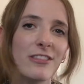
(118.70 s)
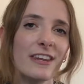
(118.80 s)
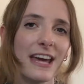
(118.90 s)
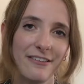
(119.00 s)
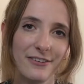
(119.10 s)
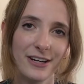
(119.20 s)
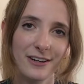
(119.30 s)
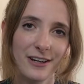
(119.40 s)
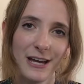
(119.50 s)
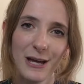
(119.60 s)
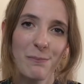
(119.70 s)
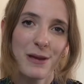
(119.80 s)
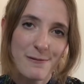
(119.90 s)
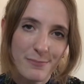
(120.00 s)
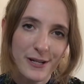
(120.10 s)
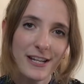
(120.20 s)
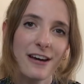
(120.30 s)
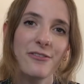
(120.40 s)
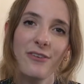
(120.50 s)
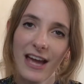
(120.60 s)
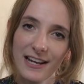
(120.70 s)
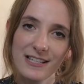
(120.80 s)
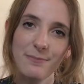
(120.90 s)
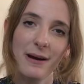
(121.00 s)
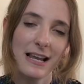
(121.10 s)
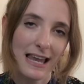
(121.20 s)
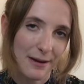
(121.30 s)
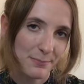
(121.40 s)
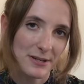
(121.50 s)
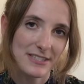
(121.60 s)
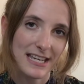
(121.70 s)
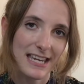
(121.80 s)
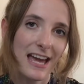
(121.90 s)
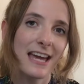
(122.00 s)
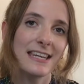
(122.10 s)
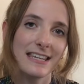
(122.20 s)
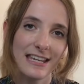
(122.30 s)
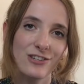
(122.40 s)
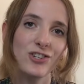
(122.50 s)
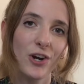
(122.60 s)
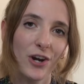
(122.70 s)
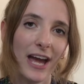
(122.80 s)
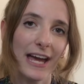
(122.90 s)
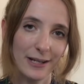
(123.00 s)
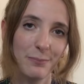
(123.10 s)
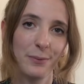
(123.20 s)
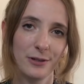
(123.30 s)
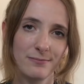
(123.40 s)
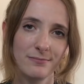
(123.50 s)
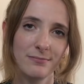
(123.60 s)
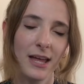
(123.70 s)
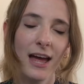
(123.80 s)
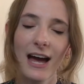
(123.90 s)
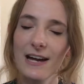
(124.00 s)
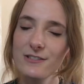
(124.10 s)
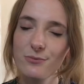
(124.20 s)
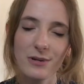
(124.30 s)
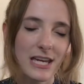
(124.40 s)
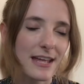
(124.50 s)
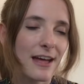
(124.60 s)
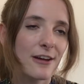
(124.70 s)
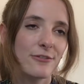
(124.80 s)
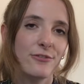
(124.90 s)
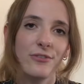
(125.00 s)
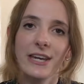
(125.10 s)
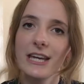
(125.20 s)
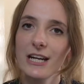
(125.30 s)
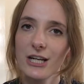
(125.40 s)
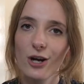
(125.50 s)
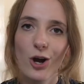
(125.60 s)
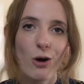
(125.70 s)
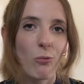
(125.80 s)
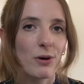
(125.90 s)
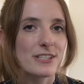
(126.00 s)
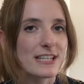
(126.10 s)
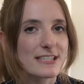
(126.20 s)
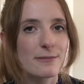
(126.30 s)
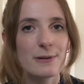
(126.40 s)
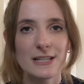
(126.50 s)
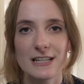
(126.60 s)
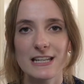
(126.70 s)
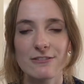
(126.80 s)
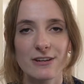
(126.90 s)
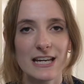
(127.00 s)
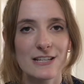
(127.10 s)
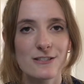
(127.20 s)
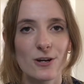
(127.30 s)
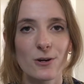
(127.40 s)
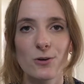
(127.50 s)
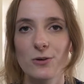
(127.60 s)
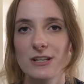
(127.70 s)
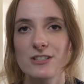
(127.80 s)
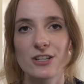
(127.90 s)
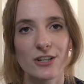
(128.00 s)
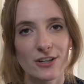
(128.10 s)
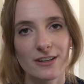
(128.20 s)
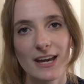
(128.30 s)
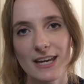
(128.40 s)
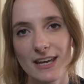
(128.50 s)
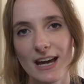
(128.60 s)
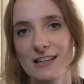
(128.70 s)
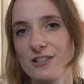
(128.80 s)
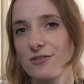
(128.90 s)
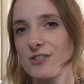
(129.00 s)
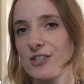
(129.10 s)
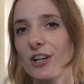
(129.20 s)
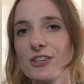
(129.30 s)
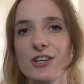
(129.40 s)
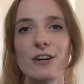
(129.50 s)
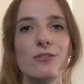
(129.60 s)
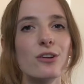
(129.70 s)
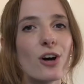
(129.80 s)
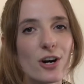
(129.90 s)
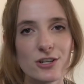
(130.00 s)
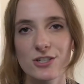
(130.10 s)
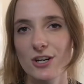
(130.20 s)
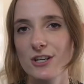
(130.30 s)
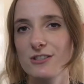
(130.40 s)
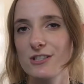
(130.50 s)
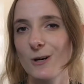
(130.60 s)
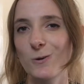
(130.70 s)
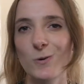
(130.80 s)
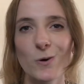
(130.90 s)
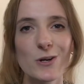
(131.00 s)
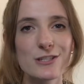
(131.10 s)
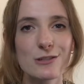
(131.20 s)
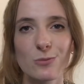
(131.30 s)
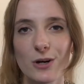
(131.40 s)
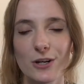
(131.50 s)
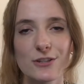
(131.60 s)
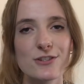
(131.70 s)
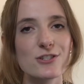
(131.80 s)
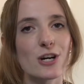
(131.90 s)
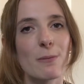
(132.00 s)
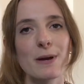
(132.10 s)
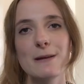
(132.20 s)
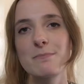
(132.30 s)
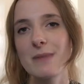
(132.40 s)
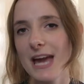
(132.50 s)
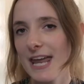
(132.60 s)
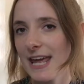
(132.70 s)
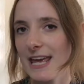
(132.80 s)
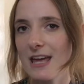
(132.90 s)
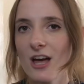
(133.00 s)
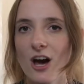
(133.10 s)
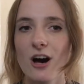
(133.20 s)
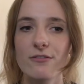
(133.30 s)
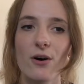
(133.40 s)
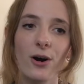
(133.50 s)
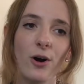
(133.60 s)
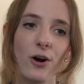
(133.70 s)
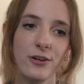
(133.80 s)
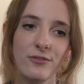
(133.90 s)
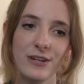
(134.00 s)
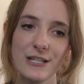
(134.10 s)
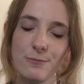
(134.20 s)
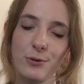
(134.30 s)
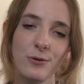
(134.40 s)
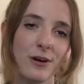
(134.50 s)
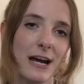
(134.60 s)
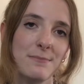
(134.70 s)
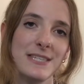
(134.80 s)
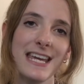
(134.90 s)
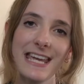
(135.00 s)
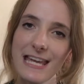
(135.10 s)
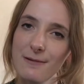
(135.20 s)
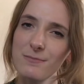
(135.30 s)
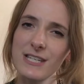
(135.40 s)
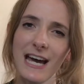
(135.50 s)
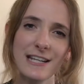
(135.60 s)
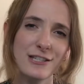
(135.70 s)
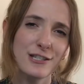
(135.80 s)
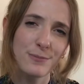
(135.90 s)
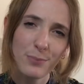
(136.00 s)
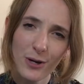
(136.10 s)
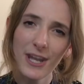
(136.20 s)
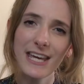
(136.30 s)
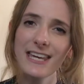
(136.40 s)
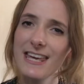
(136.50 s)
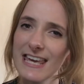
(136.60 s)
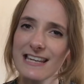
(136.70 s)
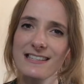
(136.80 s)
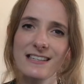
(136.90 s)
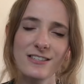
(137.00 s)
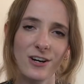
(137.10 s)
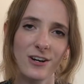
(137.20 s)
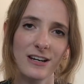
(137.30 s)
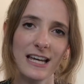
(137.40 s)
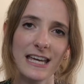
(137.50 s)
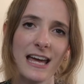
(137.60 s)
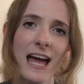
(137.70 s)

than ever, people affected by leprosy need help, as we fear what disability rates are going to look like as a result of lockdowns across the world, stopping many of our outreach programs aimed at spotting cases early